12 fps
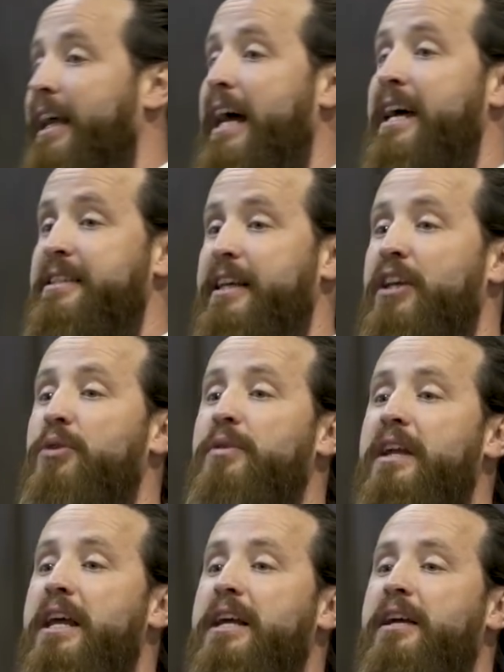and I say
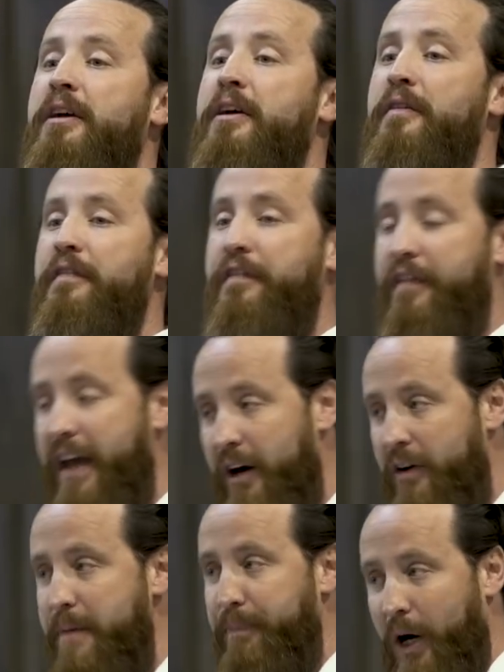unique
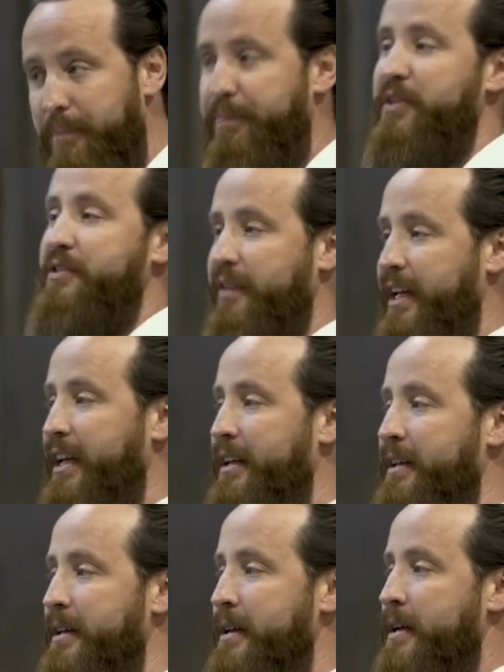very purposely,
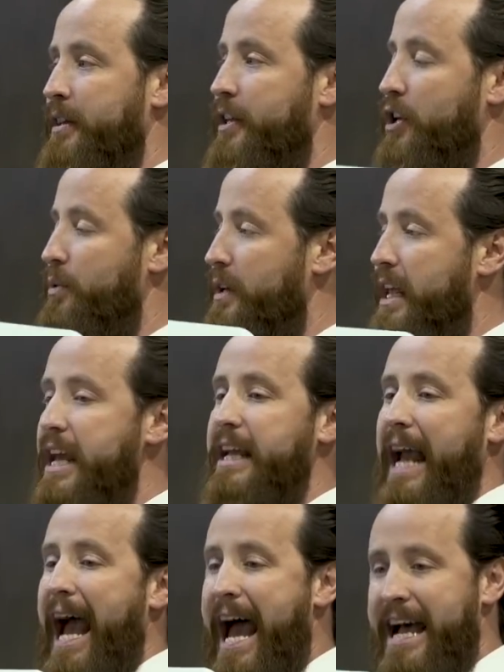the
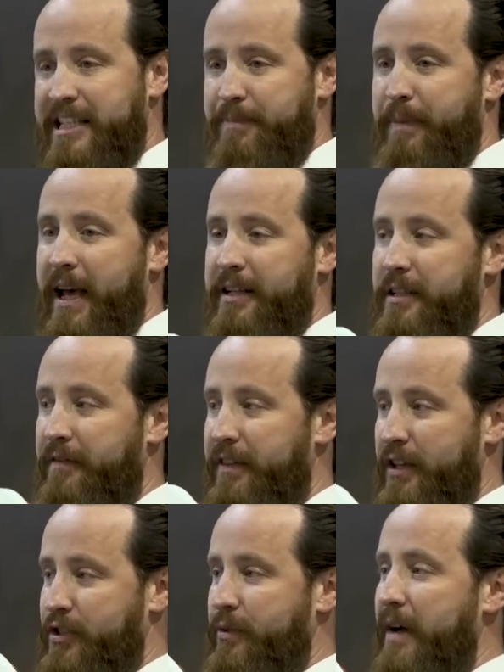unique aspect of
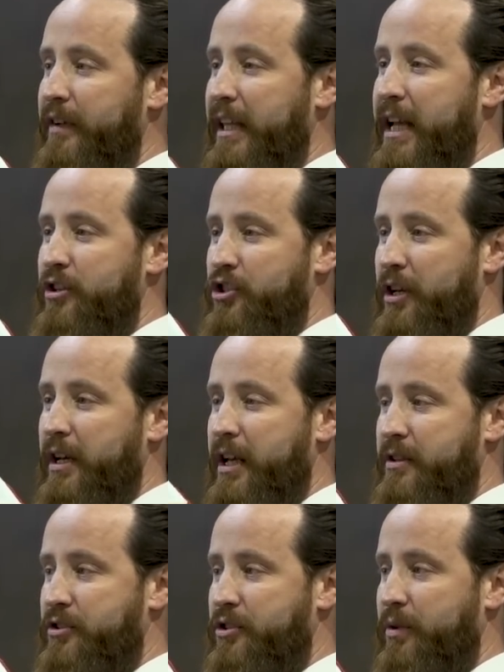this revelation in
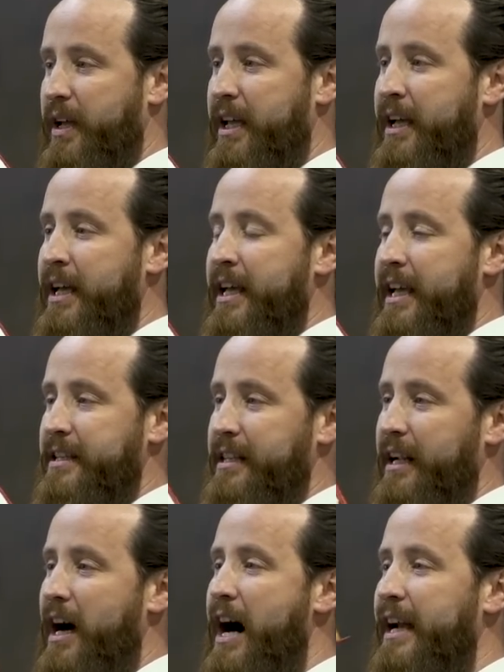history is
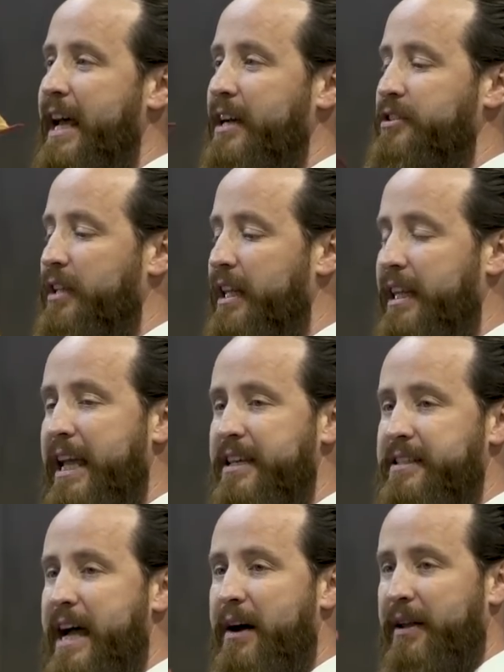that God actually
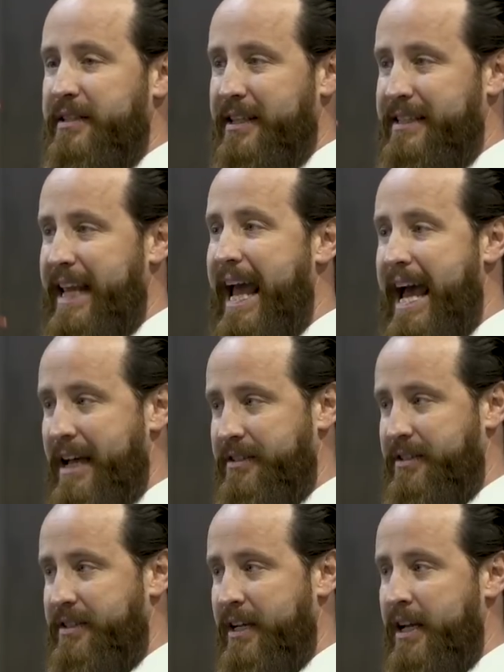lays down as a
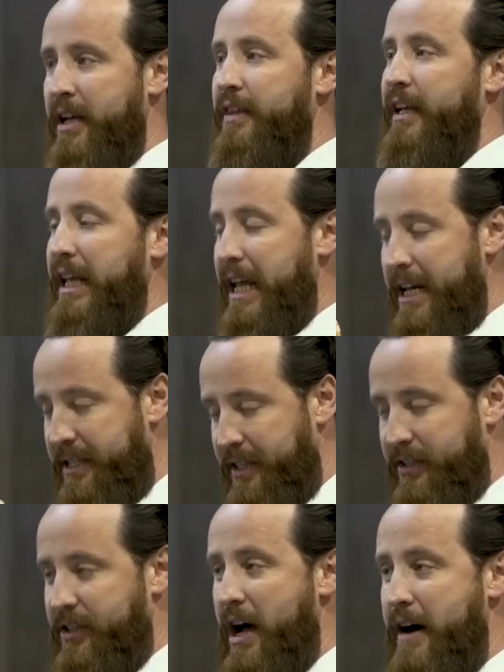test that He's
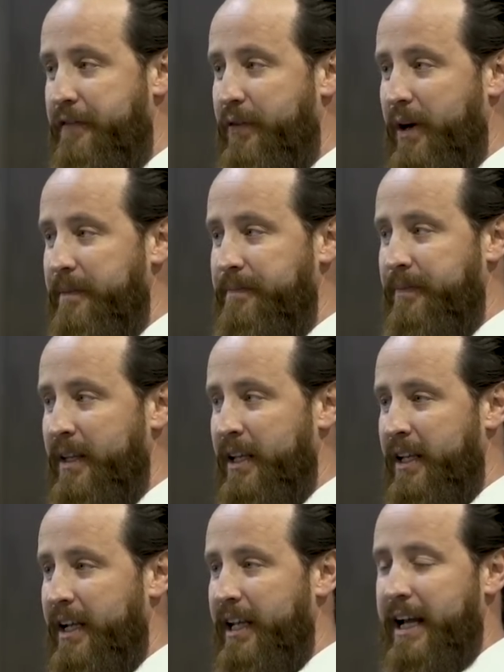the sovereign.
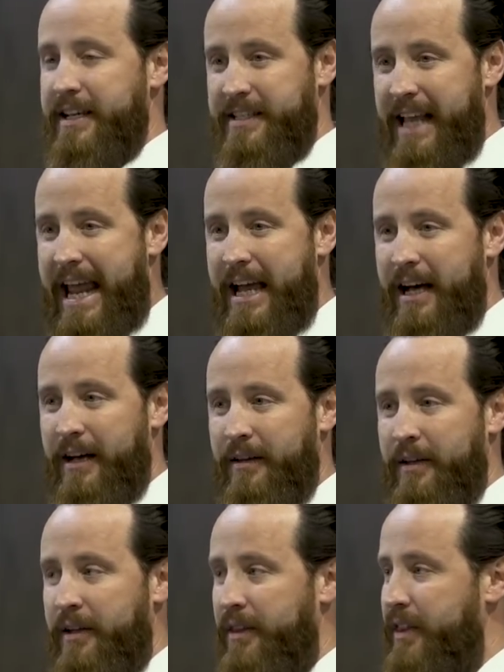In Isaiah,
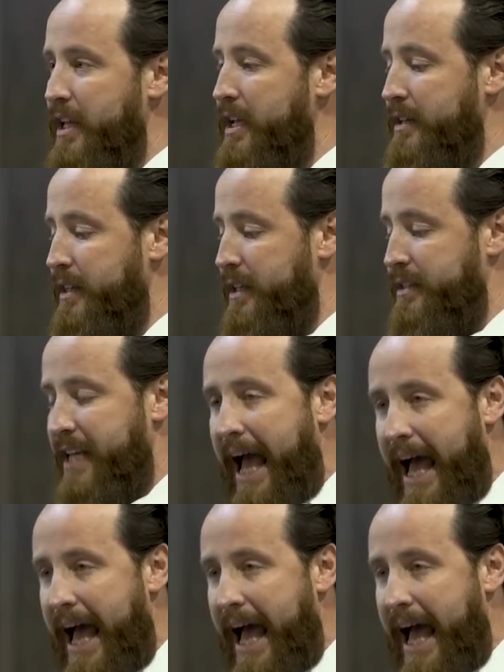the